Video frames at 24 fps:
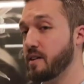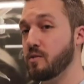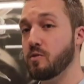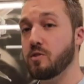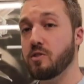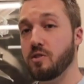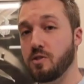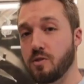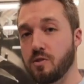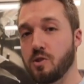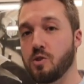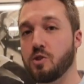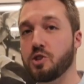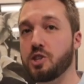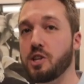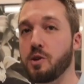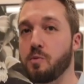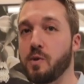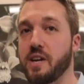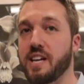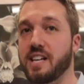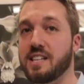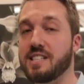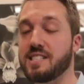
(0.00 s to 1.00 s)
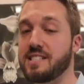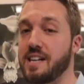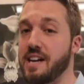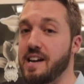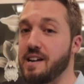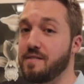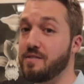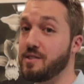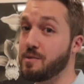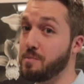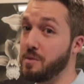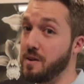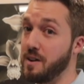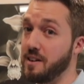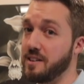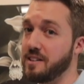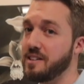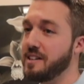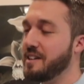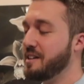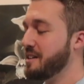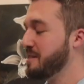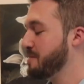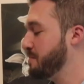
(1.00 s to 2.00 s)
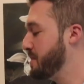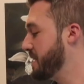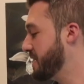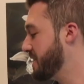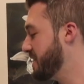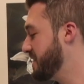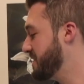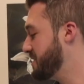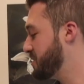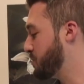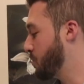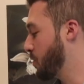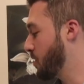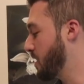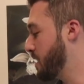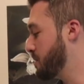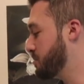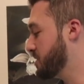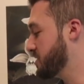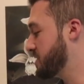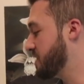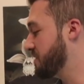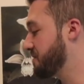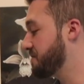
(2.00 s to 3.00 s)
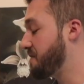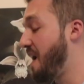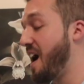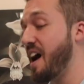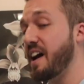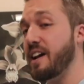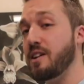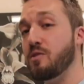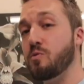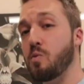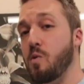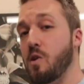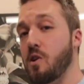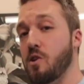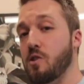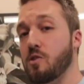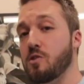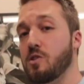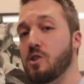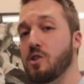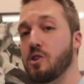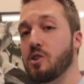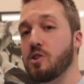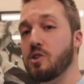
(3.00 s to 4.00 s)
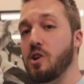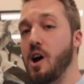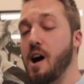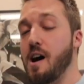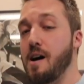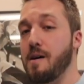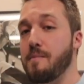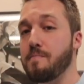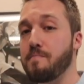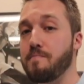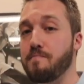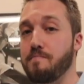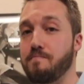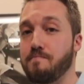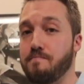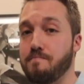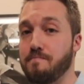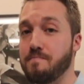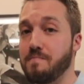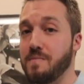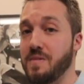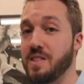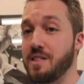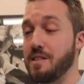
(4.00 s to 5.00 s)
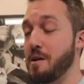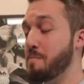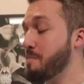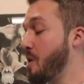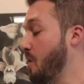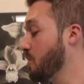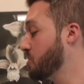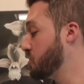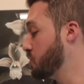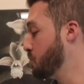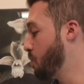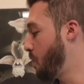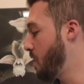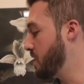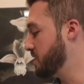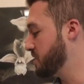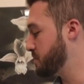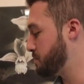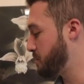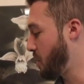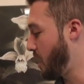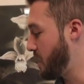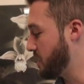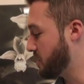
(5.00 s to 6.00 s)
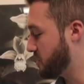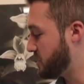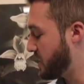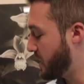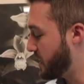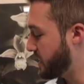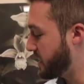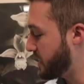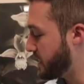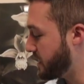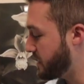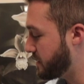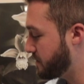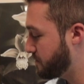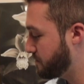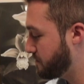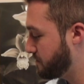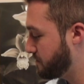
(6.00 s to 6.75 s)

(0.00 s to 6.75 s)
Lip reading: And usually we can save your butt because we're able to find where the margin was prior to any